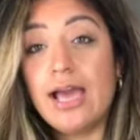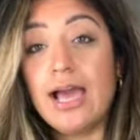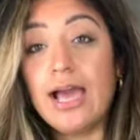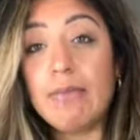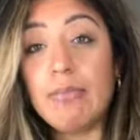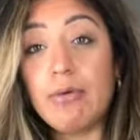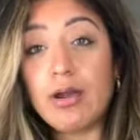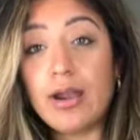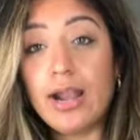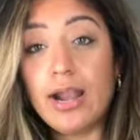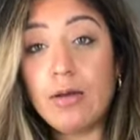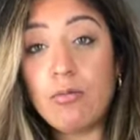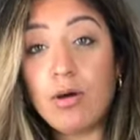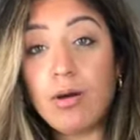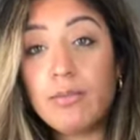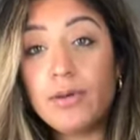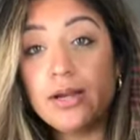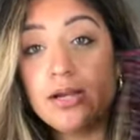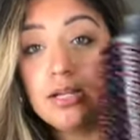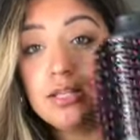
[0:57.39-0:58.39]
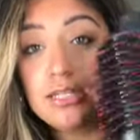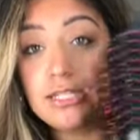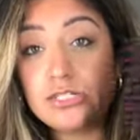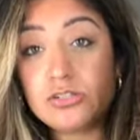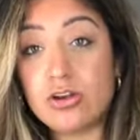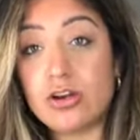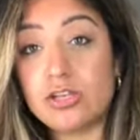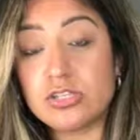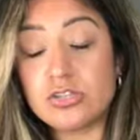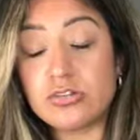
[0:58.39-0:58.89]
I bought it at Walmart. These
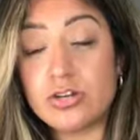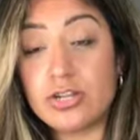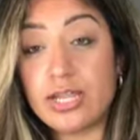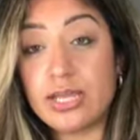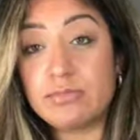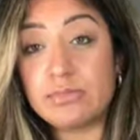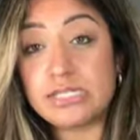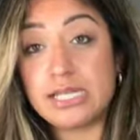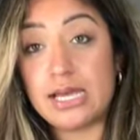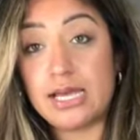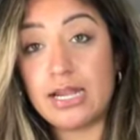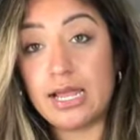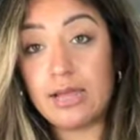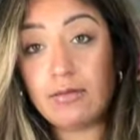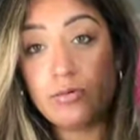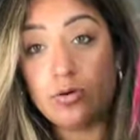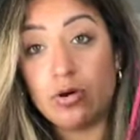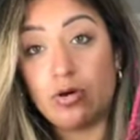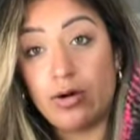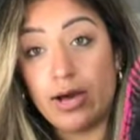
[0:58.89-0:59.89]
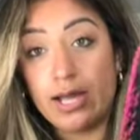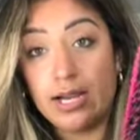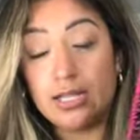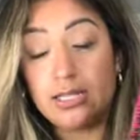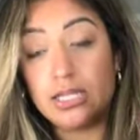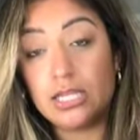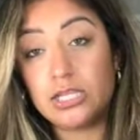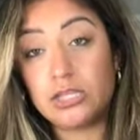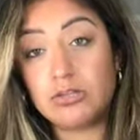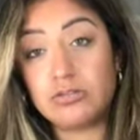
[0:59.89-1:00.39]
are also on Amazon. I will go ahead
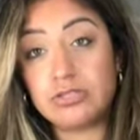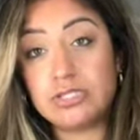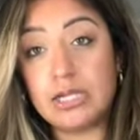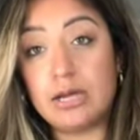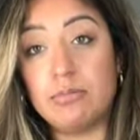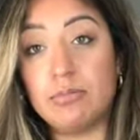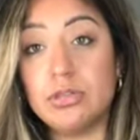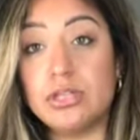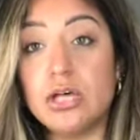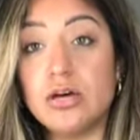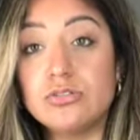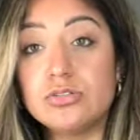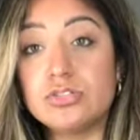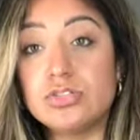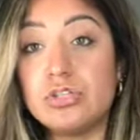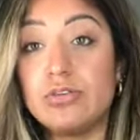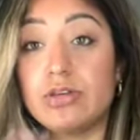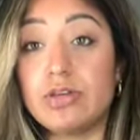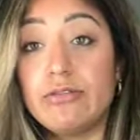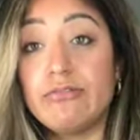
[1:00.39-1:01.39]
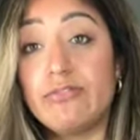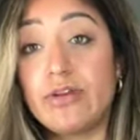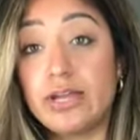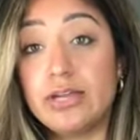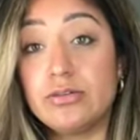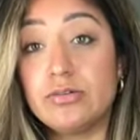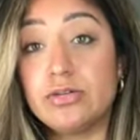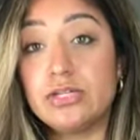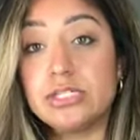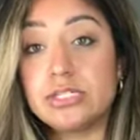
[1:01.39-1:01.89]
and link those down below so you can
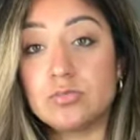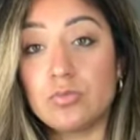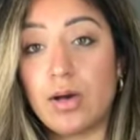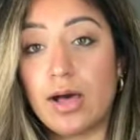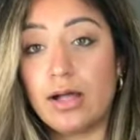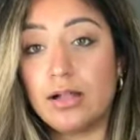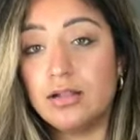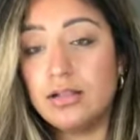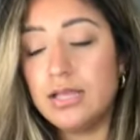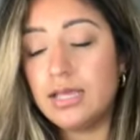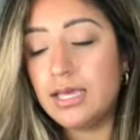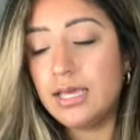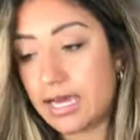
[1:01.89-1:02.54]
find one as well.